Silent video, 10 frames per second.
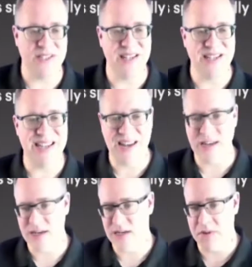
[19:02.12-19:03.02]
what's
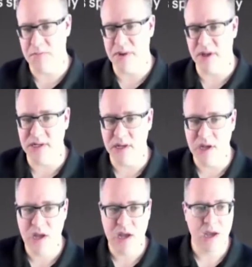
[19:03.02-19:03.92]
intended to be built.
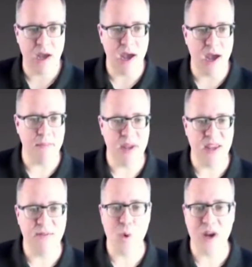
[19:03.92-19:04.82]
Um,
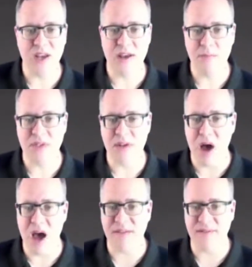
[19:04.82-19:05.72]
even when it comes to
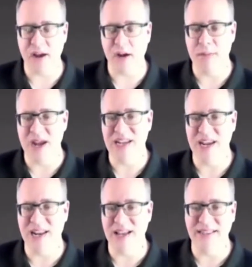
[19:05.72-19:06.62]
modifying or
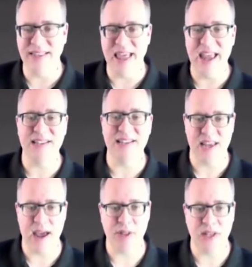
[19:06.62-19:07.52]
maintaining a
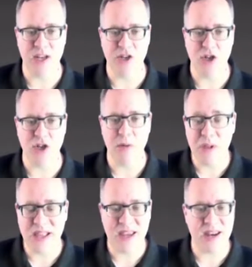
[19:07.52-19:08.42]
legacy application,
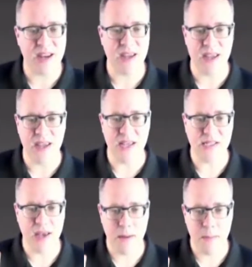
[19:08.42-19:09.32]
planning
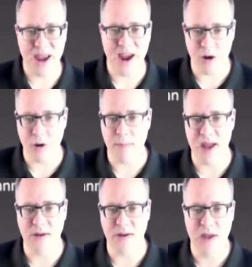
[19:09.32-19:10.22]
is
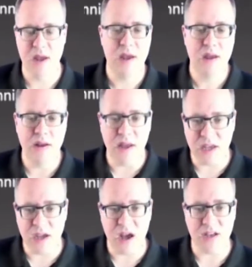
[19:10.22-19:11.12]
paramount.
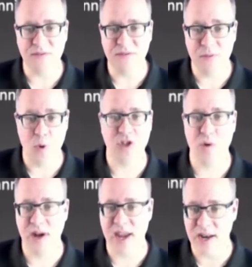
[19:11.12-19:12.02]
Nothing causes
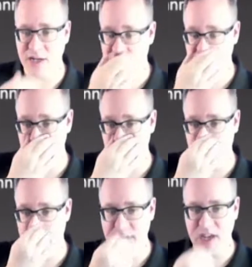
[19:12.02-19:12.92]
forced organic changes
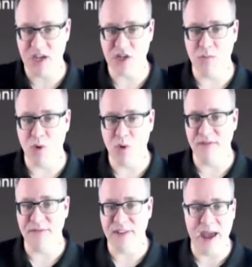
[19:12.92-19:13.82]
to an application more
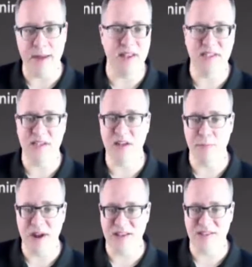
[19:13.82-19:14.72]
than fly by the seat of
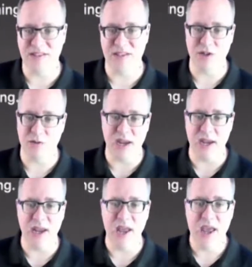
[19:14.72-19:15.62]
your pants decision
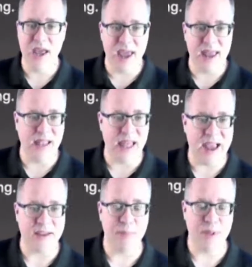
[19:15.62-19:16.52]
making and
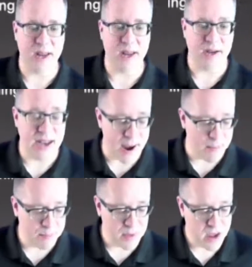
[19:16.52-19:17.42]
lack of planning.
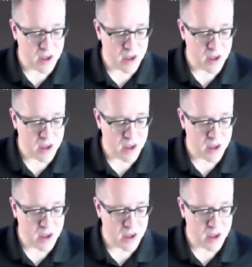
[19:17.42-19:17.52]
Now,